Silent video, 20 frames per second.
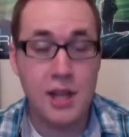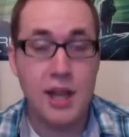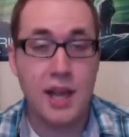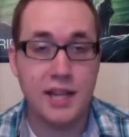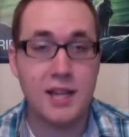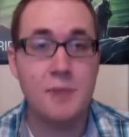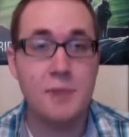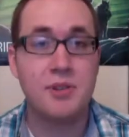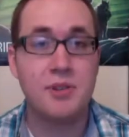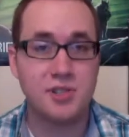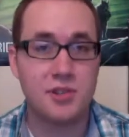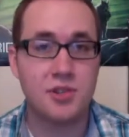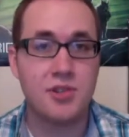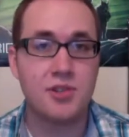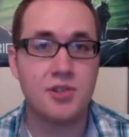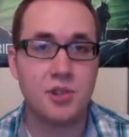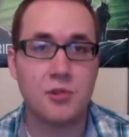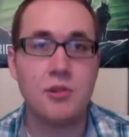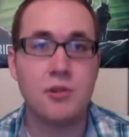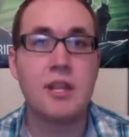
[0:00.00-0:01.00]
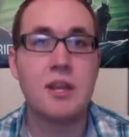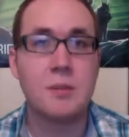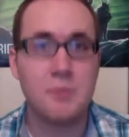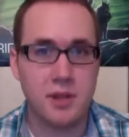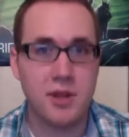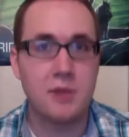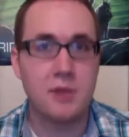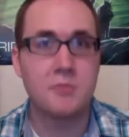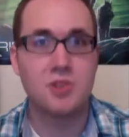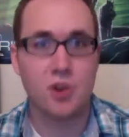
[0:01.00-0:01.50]
and he puts on the suit and he
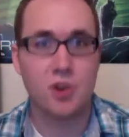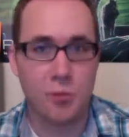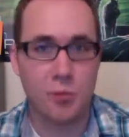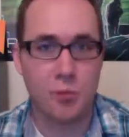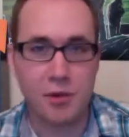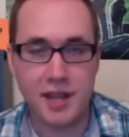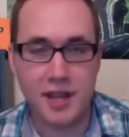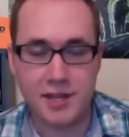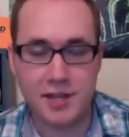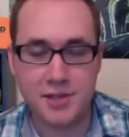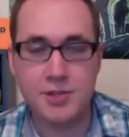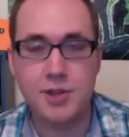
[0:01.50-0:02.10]
becomes Turbo Kid.